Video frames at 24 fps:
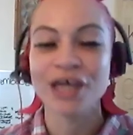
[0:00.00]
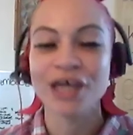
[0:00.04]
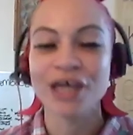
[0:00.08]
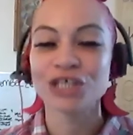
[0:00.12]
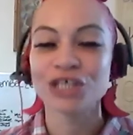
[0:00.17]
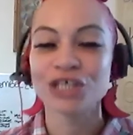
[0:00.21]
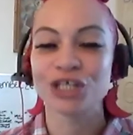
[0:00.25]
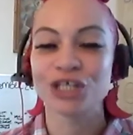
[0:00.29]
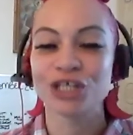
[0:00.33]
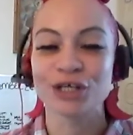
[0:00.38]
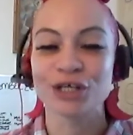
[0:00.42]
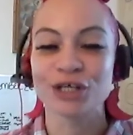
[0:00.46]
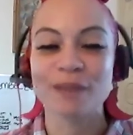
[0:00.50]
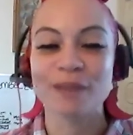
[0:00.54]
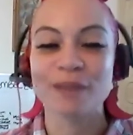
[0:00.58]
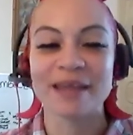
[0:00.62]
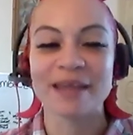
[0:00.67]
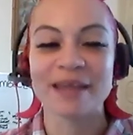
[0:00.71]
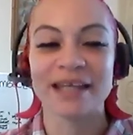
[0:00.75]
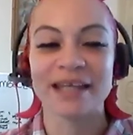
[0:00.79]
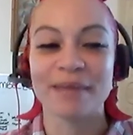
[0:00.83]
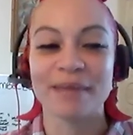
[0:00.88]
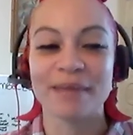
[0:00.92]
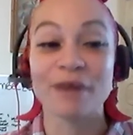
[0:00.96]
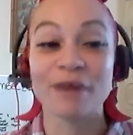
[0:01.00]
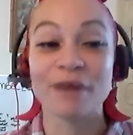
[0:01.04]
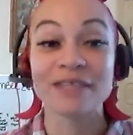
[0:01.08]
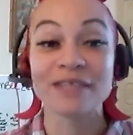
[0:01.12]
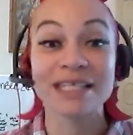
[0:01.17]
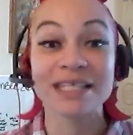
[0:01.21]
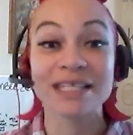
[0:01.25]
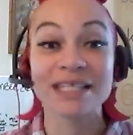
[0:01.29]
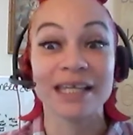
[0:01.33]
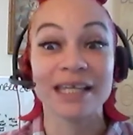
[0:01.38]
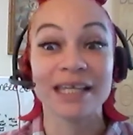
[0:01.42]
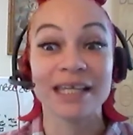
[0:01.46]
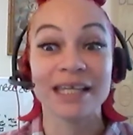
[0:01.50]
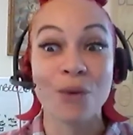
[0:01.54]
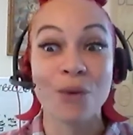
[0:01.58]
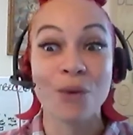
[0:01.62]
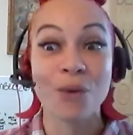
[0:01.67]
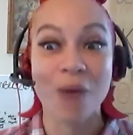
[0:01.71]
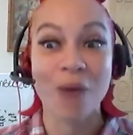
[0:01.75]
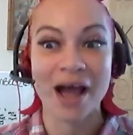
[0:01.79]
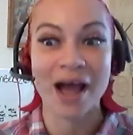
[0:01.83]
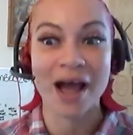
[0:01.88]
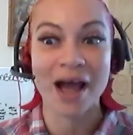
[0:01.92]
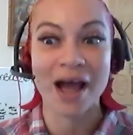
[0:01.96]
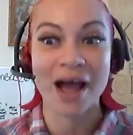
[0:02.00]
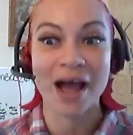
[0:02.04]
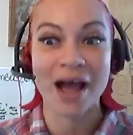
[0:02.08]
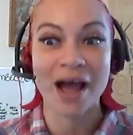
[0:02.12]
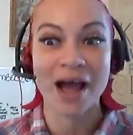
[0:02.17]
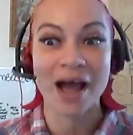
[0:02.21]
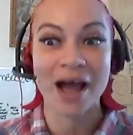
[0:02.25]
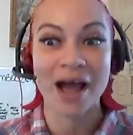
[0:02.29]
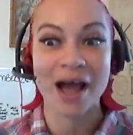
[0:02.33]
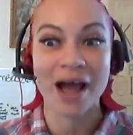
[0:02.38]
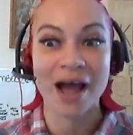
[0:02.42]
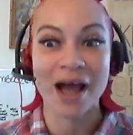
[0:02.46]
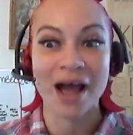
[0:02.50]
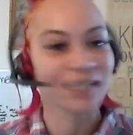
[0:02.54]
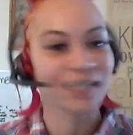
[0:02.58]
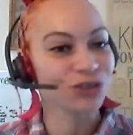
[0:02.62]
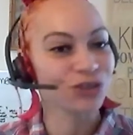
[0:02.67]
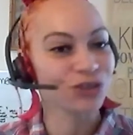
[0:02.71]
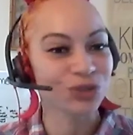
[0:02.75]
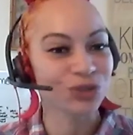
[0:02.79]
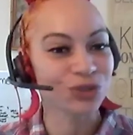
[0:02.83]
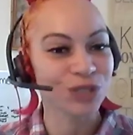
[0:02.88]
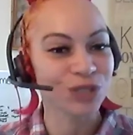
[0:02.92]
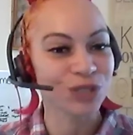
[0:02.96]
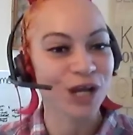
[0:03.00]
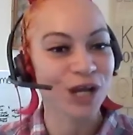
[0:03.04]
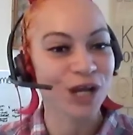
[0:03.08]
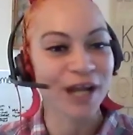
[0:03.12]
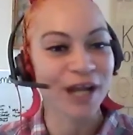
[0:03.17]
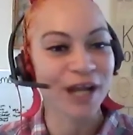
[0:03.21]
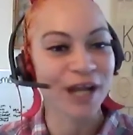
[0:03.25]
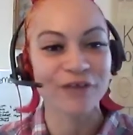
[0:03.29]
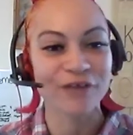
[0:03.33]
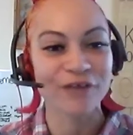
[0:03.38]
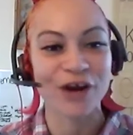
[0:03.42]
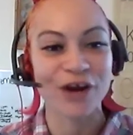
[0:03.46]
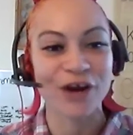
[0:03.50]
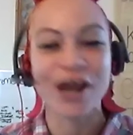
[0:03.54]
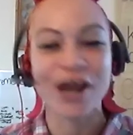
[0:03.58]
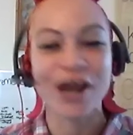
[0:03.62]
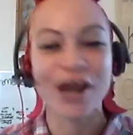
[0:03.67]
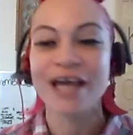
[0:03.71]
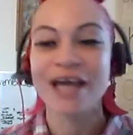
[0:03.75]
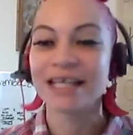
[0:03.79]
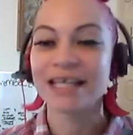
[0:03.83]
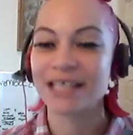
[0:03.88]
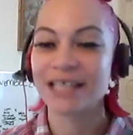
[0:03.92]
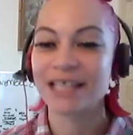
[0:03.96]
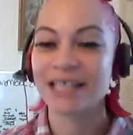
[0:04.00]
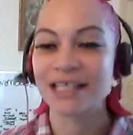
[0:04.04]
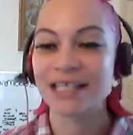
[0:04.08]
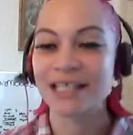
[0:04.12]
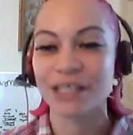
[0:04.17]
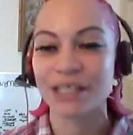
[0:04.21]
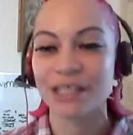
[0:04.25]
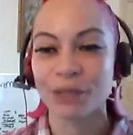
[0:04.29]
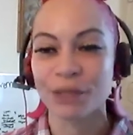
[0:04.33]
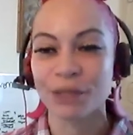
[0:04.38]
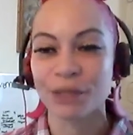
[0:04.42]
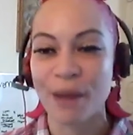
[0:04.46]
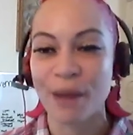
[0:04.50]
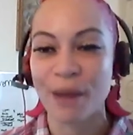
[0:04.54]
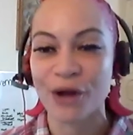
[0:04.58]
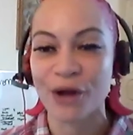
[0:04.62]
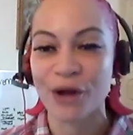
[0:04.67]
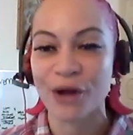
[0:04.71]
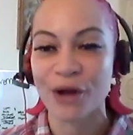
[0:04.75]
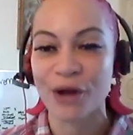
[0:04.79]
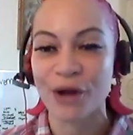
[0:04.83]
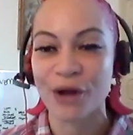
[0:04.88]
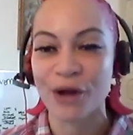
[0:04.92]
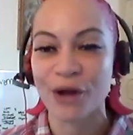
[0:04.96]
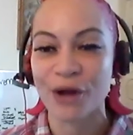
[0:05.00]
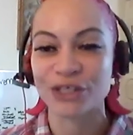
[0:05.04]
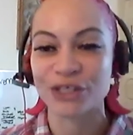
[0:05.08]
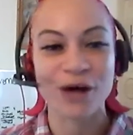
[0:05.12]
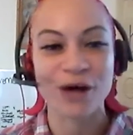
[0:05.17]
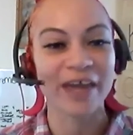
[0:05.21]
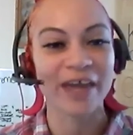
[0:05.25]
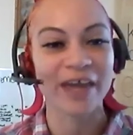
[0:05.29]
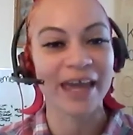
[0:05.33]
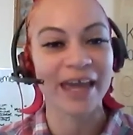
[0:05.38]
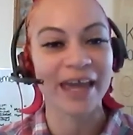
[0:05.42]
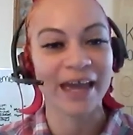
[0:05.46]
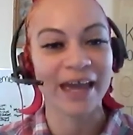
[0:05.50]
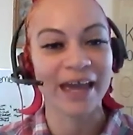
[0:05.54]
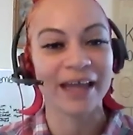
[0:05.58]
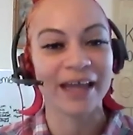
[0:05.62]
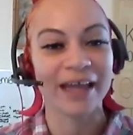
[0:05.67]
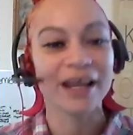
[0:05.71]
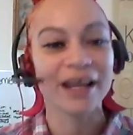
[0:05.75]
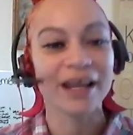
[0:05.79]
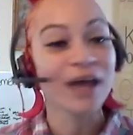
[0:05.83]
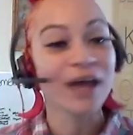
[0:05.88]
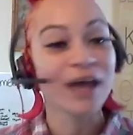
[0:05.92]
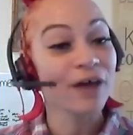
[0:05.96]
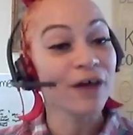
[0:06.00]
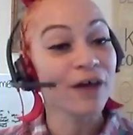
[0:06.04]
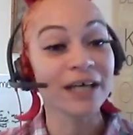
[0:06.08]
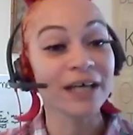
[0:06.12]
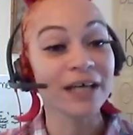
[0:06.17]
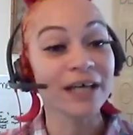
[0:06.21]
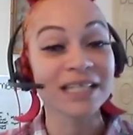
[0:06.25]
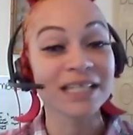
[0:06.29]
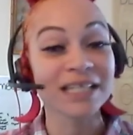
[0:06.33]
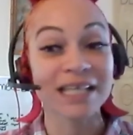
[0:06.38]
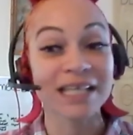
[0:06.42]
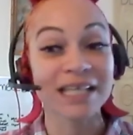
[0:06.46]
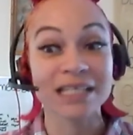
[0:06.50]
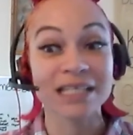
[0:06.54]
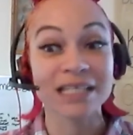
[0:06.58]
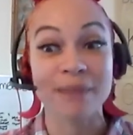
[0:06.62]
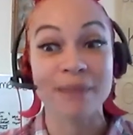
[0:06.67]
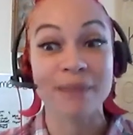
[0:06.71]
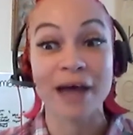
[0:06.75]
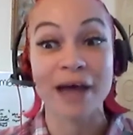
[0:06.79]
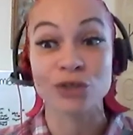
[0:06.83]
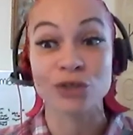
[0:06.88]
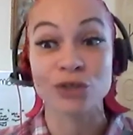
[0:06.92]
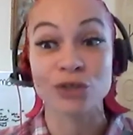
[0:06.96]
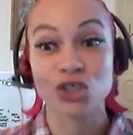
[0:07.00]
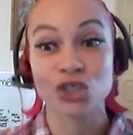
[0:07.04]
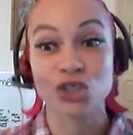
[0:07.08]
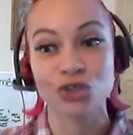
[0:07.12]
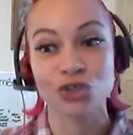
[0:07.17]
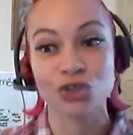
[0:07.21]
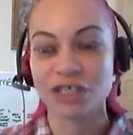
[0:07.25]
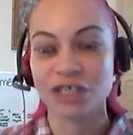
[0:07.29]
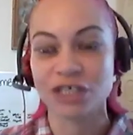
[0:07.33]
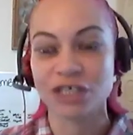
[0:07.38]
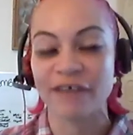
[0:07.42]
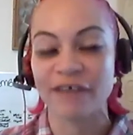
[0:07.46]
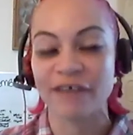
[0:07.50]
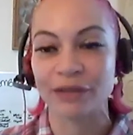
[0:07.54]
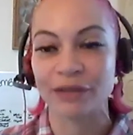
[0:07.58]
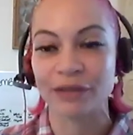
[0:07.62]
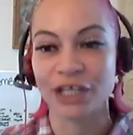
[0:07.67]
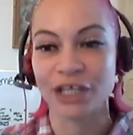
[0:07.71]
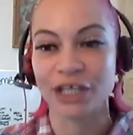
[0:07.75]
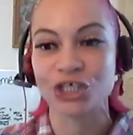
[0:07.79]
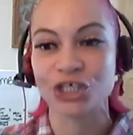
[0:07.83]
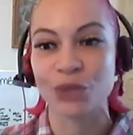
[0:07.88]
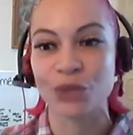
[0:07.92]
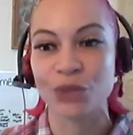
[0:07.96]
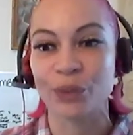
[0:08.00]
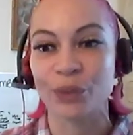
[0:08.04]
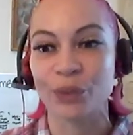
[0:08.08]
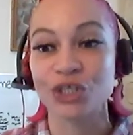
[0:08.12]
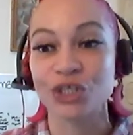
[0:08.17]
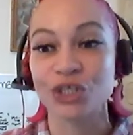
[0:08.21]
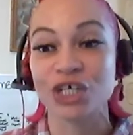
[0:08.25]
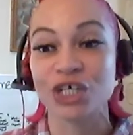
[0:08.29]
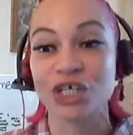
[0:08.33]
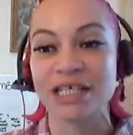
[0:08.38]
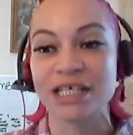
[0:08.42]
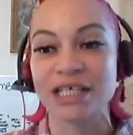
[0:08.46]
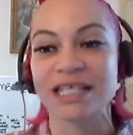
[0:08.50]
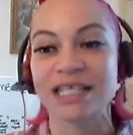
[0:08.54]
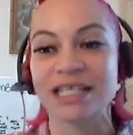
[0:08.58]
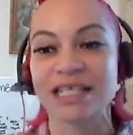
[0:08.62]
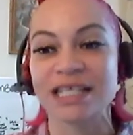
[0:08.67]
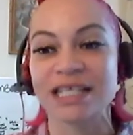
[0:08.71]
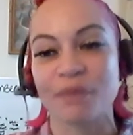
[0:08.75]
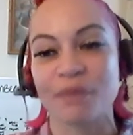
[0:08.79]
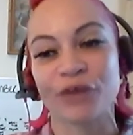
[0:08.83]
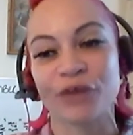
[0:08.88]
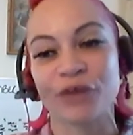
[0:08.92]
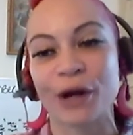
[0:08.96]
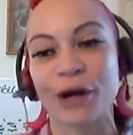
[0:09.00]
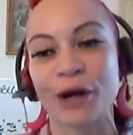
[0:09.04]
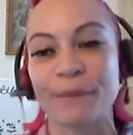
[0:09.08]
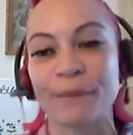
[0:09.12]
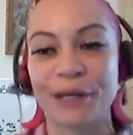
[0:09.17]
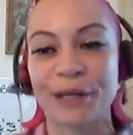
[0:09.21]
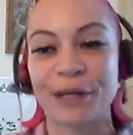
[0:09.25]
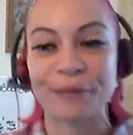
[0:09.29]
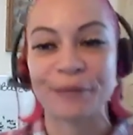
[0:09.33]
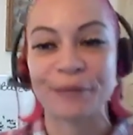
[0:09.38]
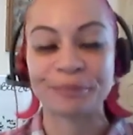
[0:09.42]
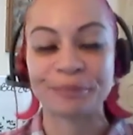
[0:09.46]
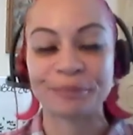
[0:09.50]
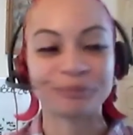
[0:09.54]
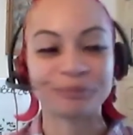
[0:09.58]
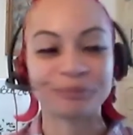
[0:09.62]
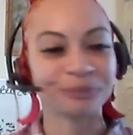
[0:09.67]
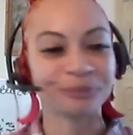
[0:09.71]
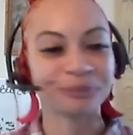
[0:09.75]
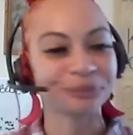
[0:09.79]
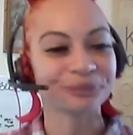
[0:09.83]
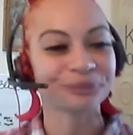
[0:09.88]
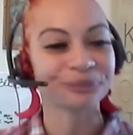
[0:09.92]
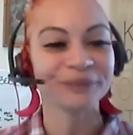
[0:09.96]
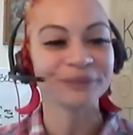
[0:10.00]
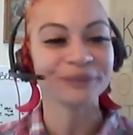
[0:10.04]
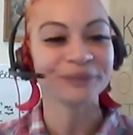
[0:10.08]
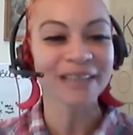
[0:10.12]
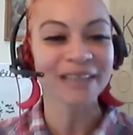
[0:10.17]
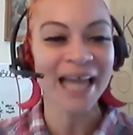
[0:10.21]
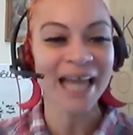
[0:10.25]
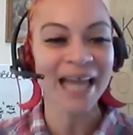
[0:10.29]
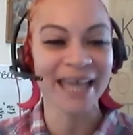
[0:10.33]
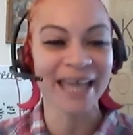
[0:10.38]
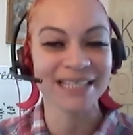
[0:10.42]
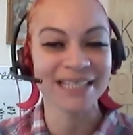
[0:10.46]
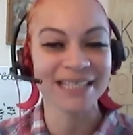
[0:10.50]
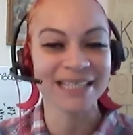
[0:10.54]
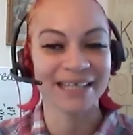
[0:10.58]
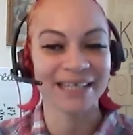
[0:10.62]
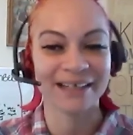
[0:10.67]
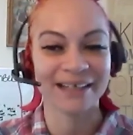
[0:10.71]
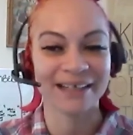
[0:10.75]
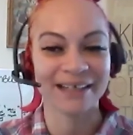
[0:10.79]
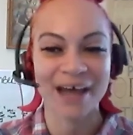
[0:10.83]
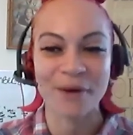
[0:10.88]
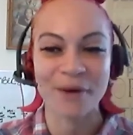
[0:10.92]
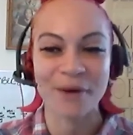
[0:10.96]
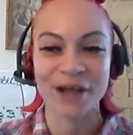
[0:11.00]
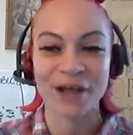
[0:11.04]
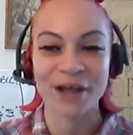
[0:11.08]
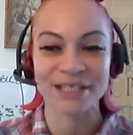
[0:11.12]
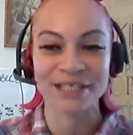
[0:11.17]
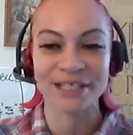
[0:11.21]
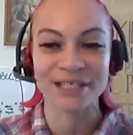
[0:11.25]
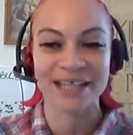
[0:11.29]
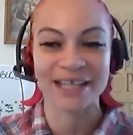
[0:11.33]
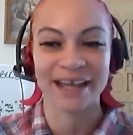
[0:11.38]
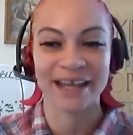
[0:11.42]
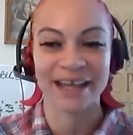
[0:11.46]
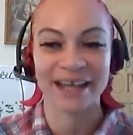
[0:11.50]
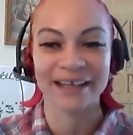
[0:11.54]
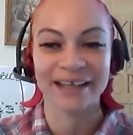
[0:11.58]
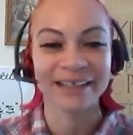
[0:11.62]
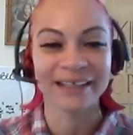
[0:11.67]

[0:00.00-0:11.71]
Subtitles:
She goes by the name of Tina Weiss, and I'd like to introduce her and have her tell us a little bit about herself and Hugs and Smiles Children's Foundation, which is the name of her company. Hey, Tina, how are you today?